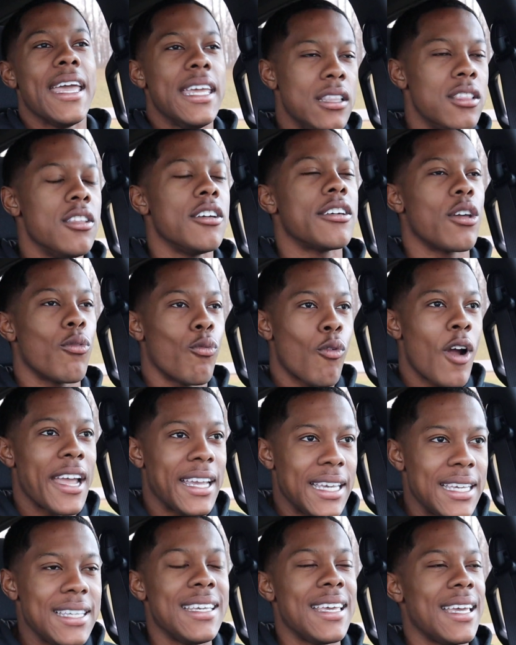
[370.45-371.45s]
He looking
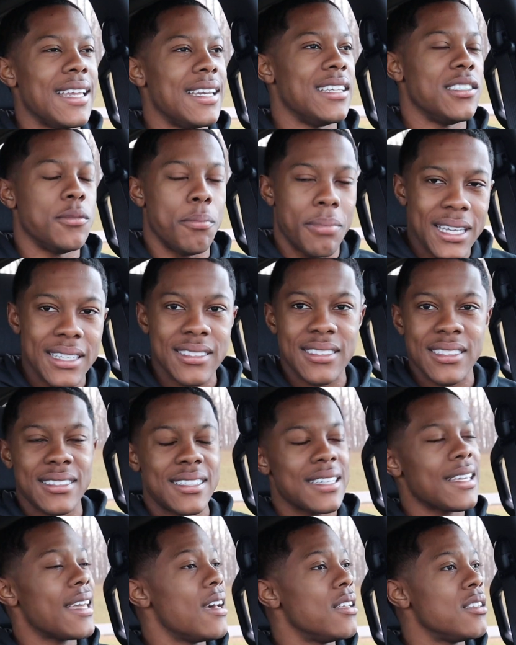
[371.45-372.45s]
right. He getting his
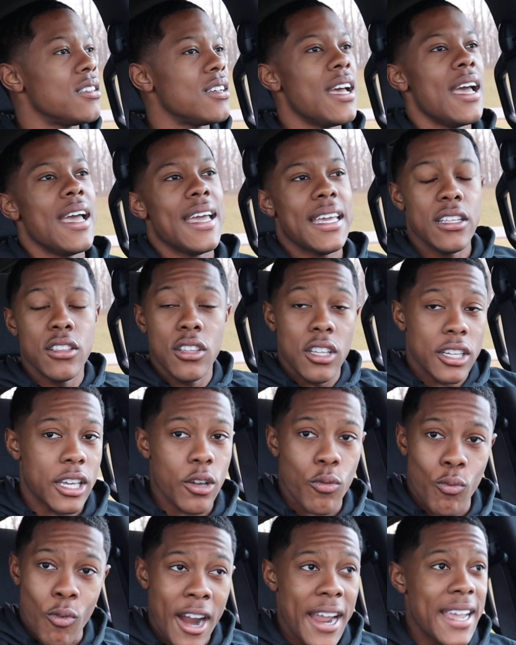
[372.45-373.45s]
business together. He
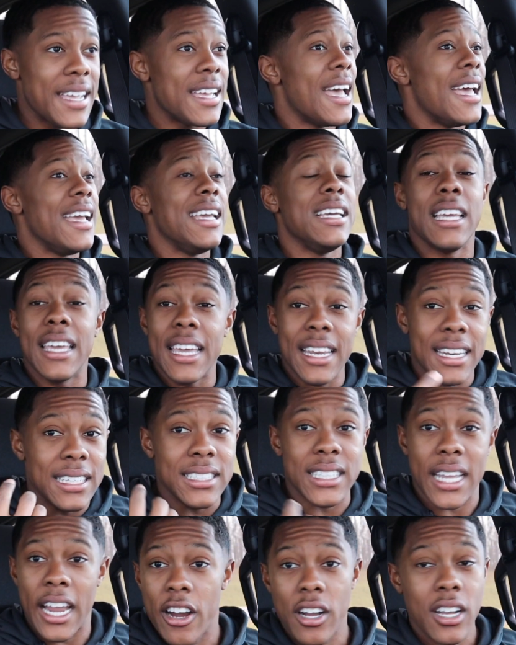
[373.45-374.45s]
looking right. He getting
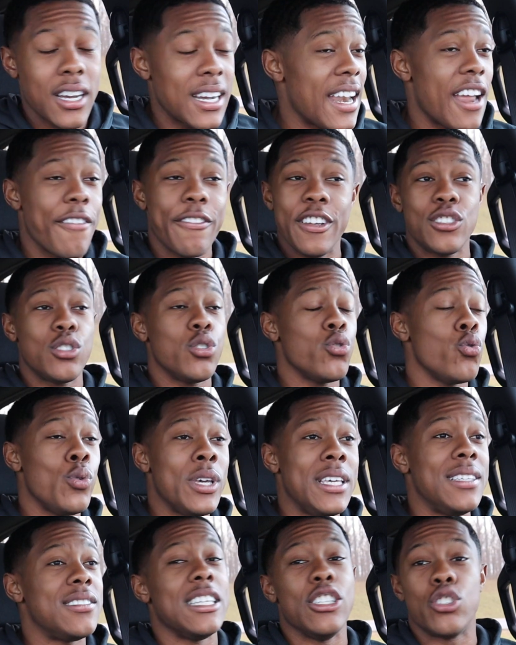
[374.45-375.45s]
his haircut every two
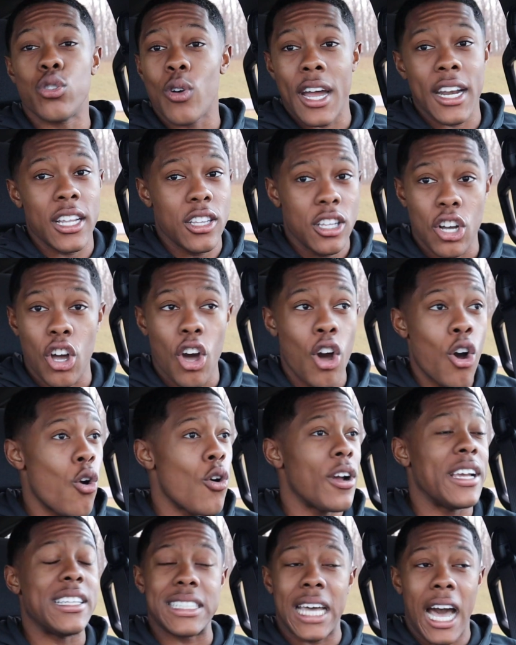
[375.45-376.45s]
weeks. He trying to look
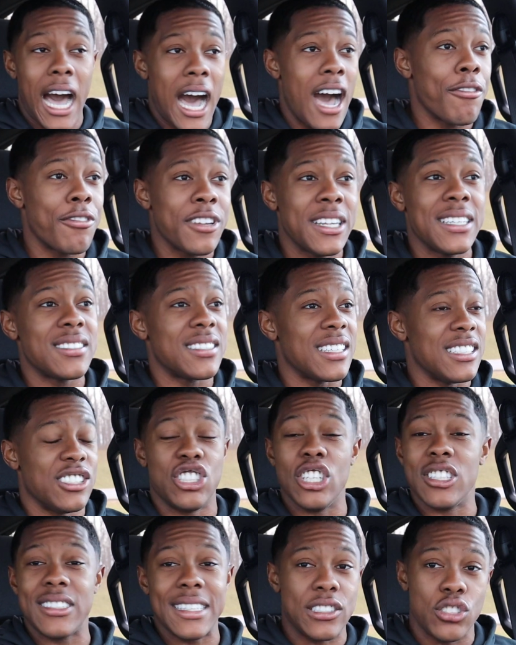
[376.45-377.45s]
cold. His confidence
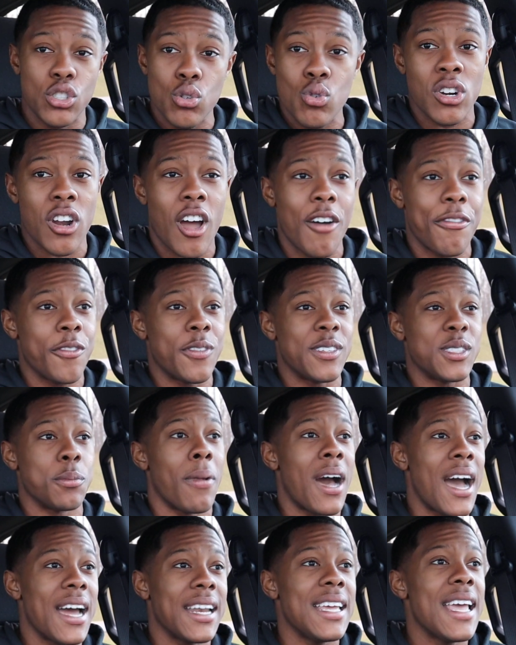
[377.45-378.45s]
is just exuding off of his
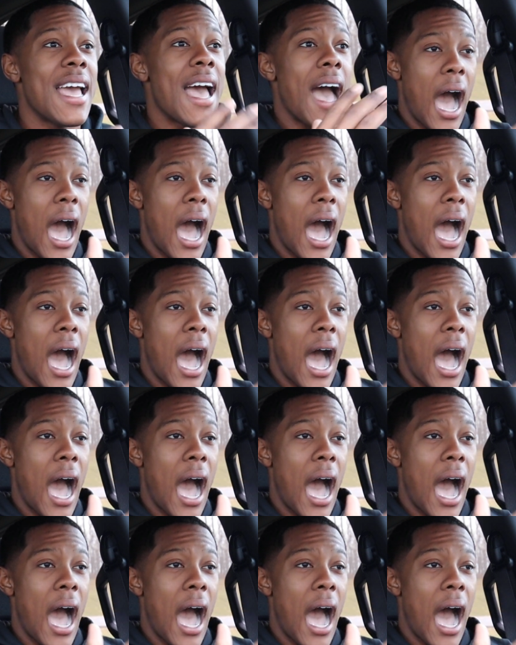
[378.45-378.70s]
body.